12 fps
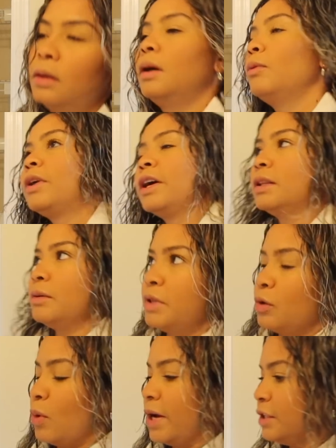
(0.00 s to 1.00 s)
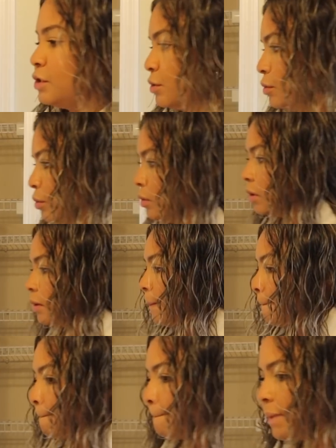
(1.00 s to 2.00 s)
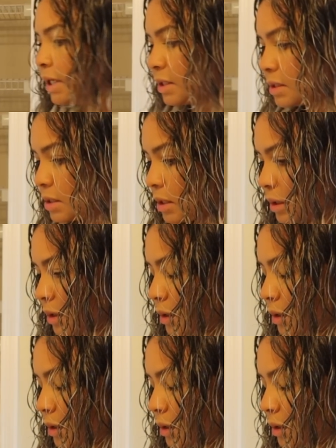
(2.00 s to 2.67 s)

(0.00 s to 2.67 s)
I wanna get them in the white too, but